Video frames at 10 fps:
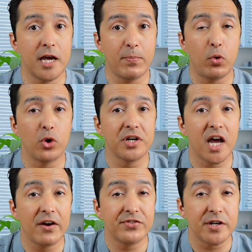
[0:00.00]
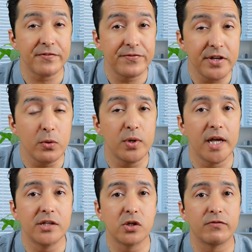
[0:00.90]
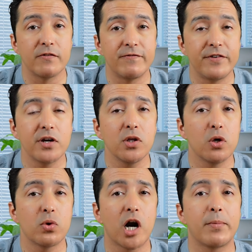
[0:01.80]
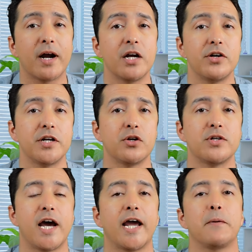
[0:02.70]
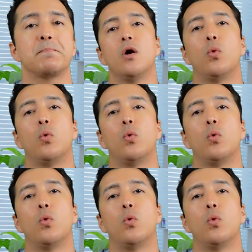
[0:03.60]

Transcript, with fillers: that point after a few days of a very low carbohydrate in your diet.